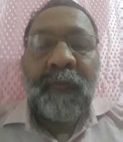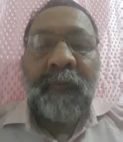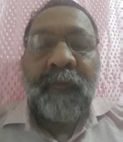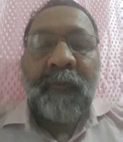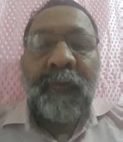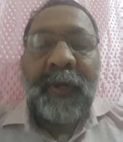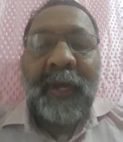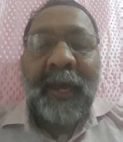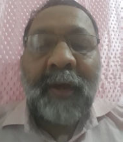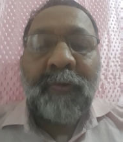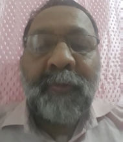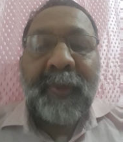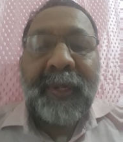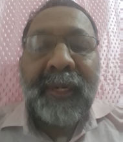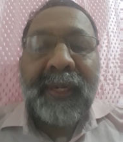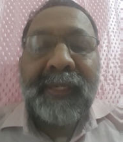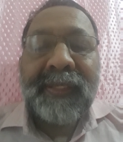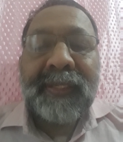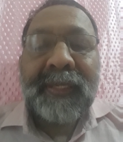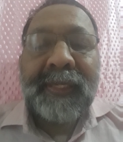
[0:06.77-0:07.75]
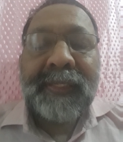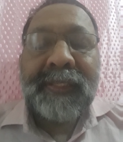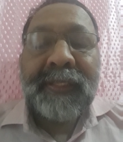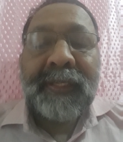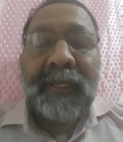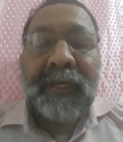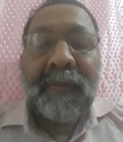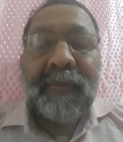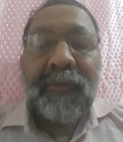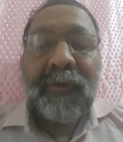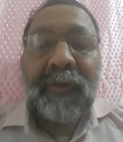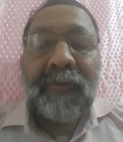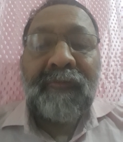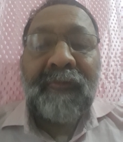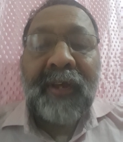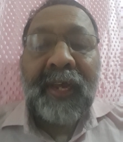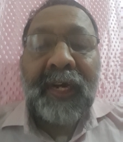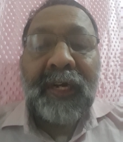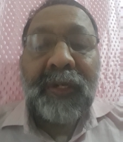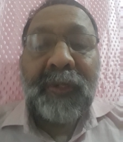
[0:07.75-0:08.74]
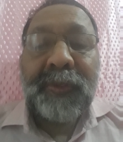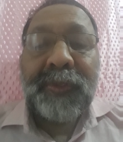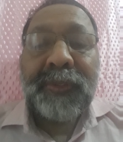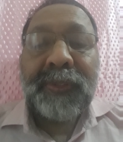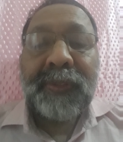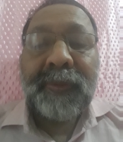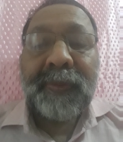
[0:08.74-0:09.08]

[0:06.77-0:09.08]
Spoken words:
we have been discussing about values,